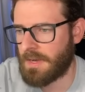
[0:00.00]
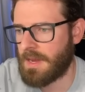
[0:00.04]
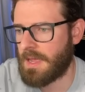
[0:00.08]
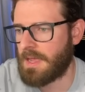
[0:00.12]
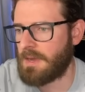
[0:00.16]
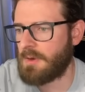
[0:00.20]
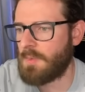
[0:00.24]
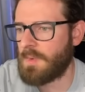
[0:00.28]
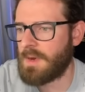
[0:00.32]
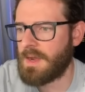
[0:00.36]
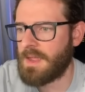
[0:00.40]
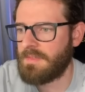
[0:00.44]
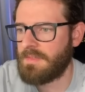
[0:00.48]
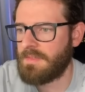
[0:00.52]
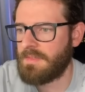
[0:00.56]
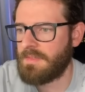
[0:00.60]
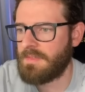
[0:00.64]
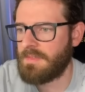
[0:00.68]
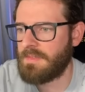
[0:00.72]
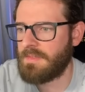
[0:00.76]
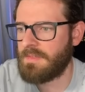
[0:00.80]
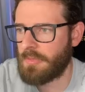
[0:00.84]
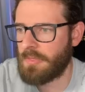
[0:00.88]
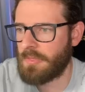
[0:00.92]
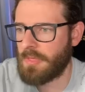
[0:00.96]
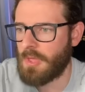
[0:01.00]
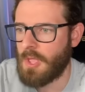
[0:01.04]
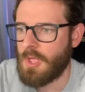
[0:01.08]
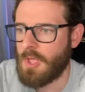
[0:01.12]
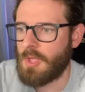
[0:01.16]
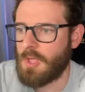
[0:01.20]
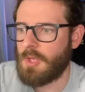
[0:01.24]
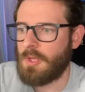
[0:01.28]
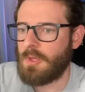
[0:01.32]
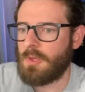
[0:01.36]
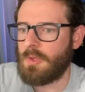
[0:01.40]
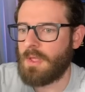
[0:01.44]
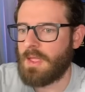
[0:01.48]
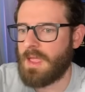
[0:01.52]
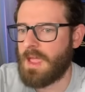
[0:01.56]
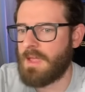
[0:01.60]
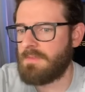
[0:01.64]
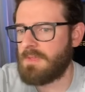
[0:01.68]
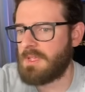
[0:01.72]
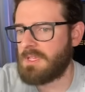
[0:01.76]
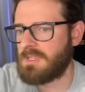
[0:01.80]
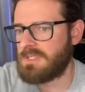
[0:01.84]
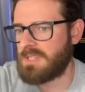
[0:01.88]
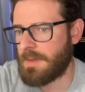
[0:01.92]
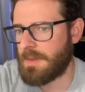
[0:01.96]
I don't want to have to deal with
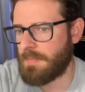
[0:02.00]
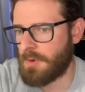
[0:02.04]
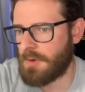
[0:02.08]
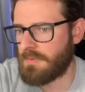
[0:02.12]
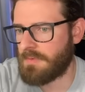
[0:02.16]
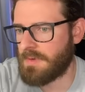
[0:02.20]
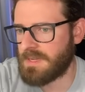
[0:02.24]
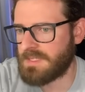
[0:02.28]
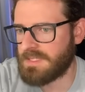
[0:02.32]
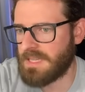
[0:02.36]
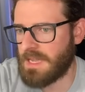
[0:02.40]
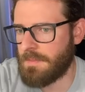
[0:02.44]
having a separate REST